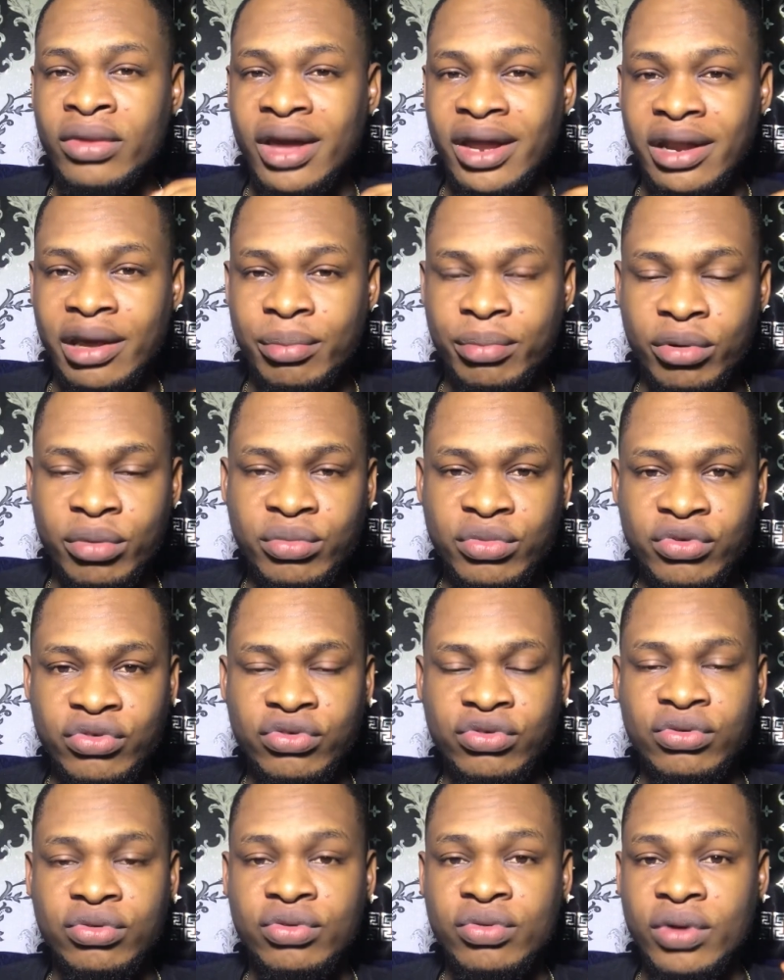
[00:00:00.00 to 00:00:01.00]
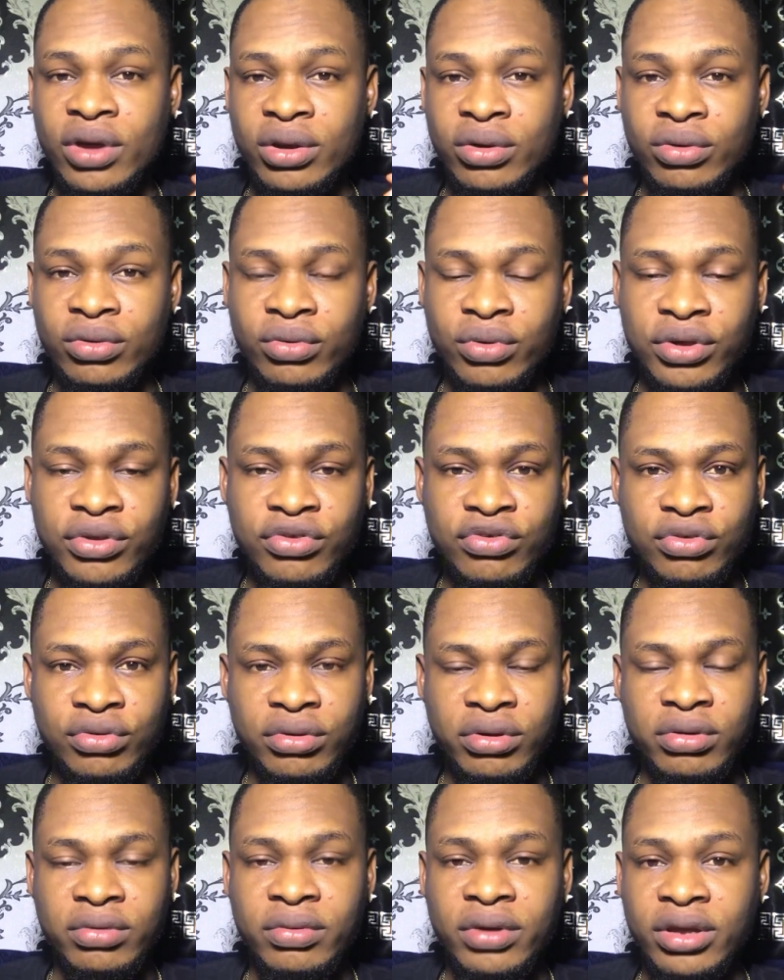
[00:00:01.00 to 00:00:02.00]
and I promise you, you are not going to
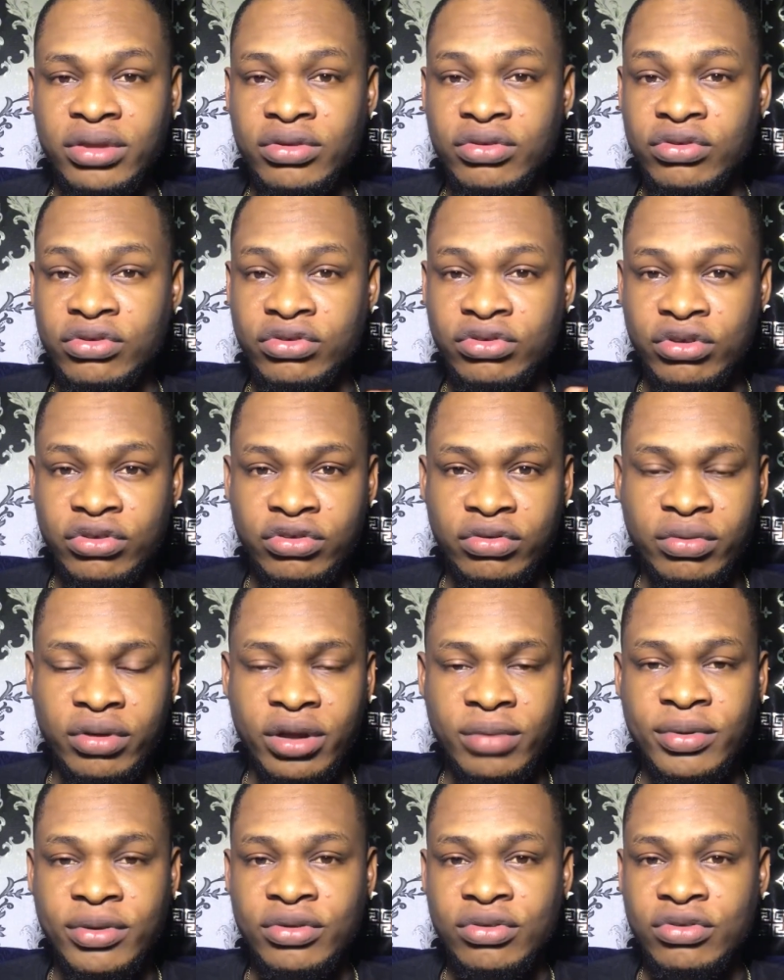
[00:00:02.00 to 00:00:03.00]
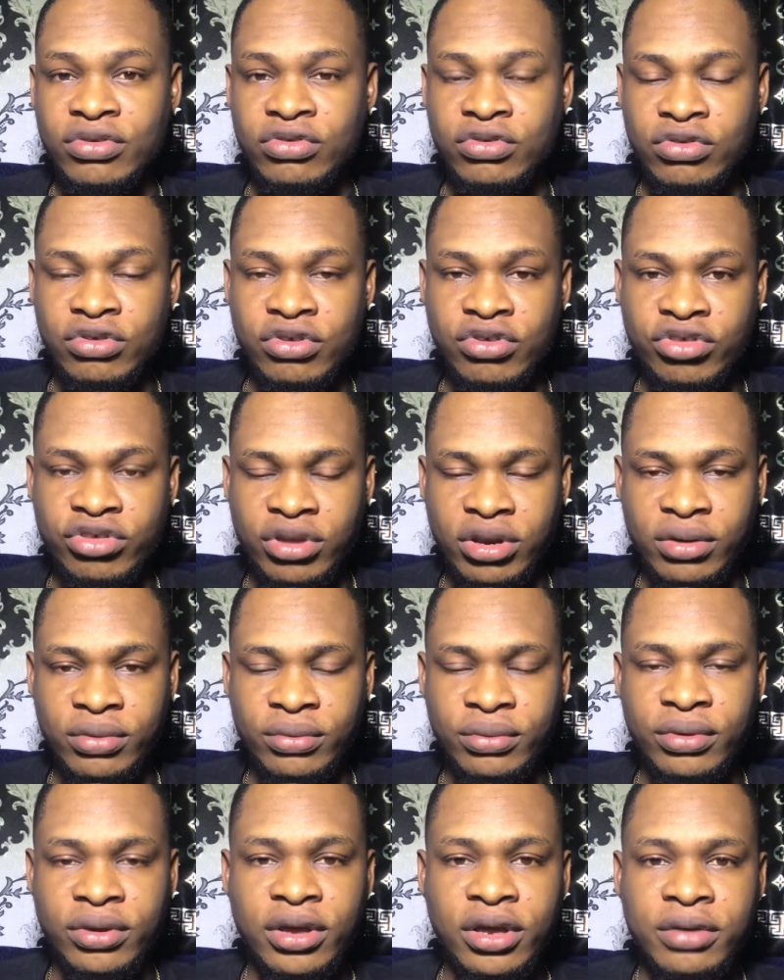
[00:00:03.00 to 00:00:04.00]
regret subscribing to this channel.
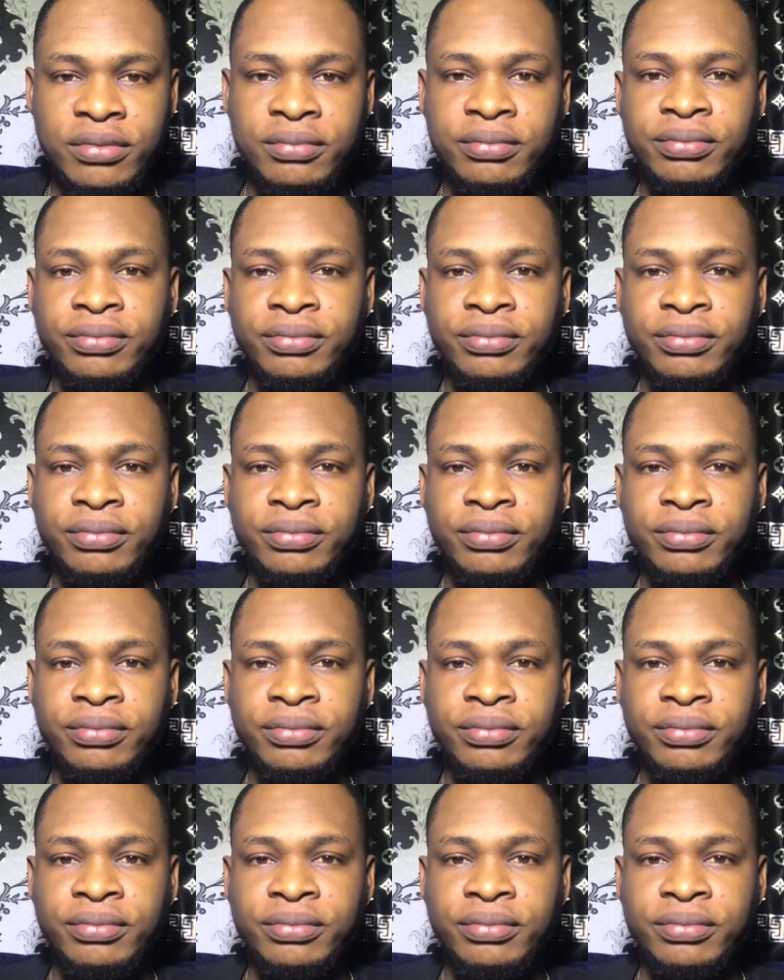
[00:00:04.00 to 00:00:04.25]
Okay?